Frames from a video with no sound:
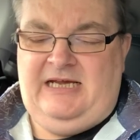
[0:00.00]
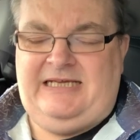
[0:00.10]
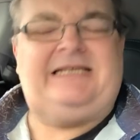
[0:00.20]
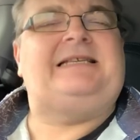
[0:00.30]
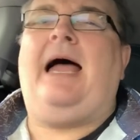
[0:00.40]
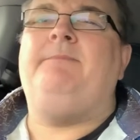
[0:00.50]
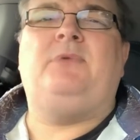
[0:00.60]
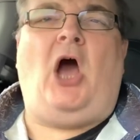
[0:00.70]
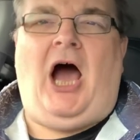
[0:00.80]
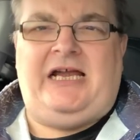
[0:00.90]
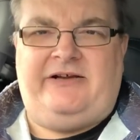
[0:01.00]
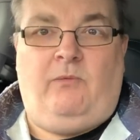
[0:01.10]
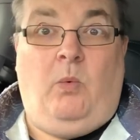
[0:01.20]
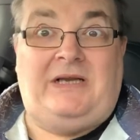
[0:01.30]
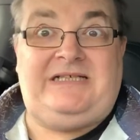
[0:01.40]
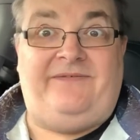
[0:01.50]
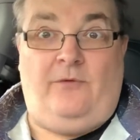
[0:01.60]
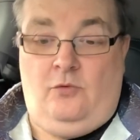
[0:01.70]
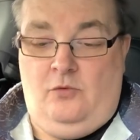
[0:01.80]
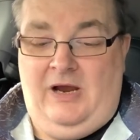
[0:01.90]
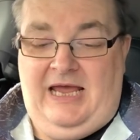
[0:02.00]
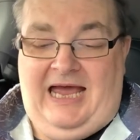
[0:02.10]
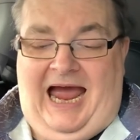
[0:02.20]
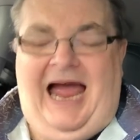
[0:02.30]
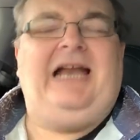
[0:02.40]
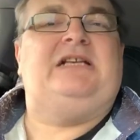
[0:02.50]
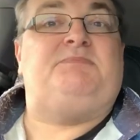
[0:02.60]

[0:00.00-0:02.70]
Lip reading: Some Kind of Wonderful, and